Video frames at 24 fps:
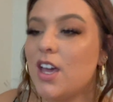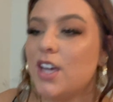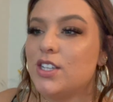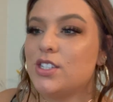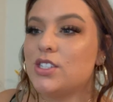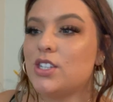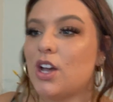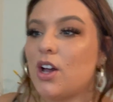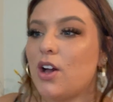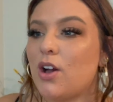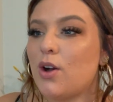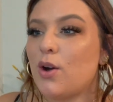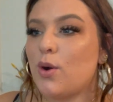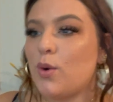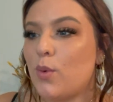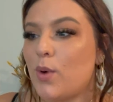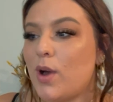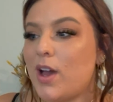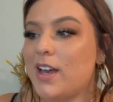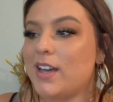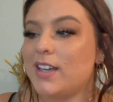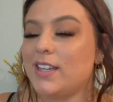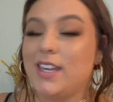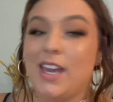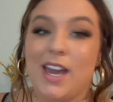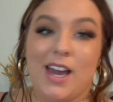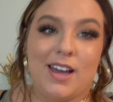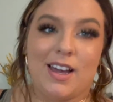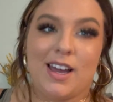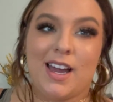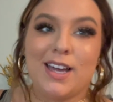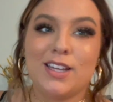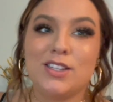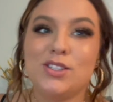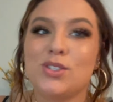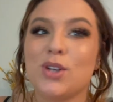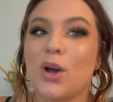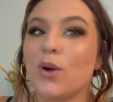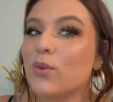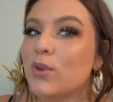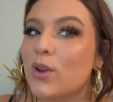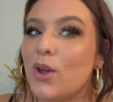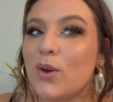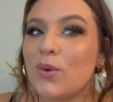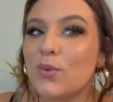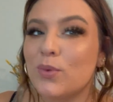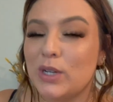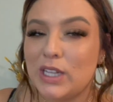So yeah, I don't
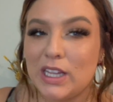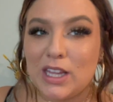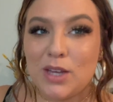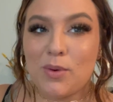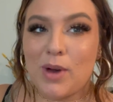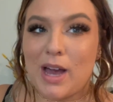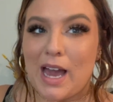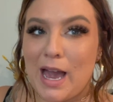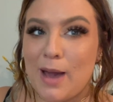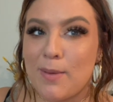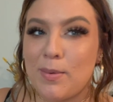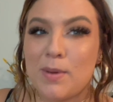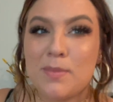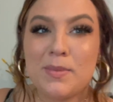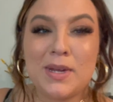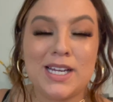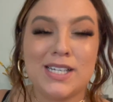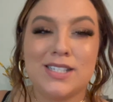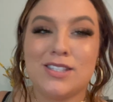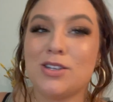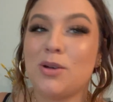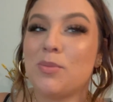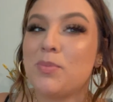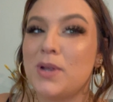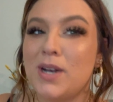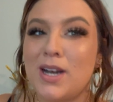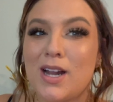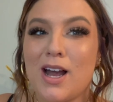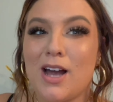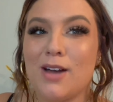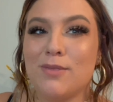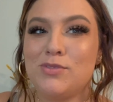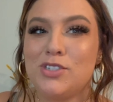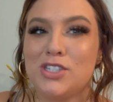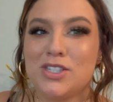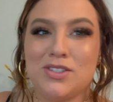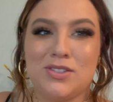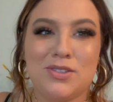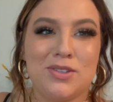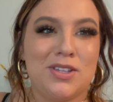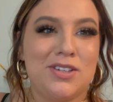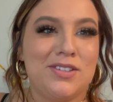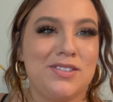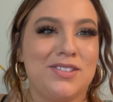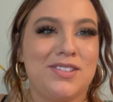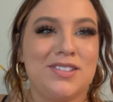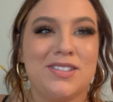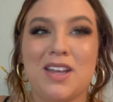know really what happened, but I still put it up just so
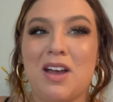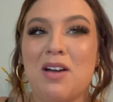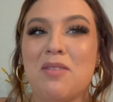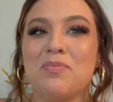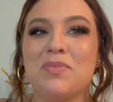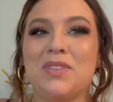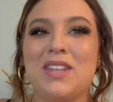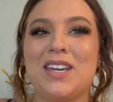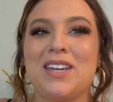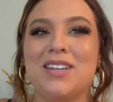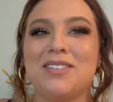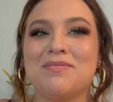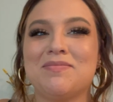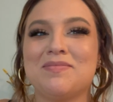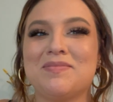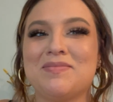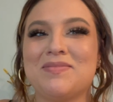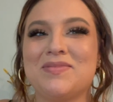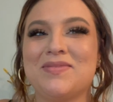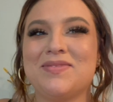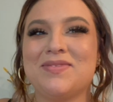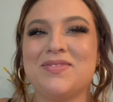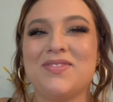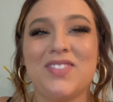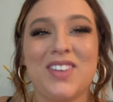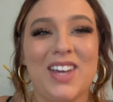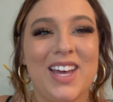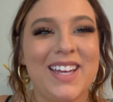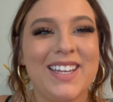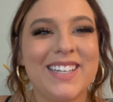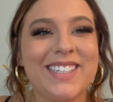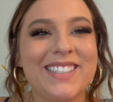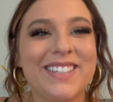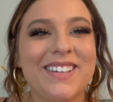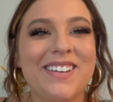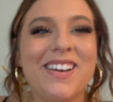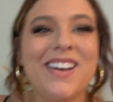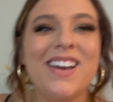there's something fun.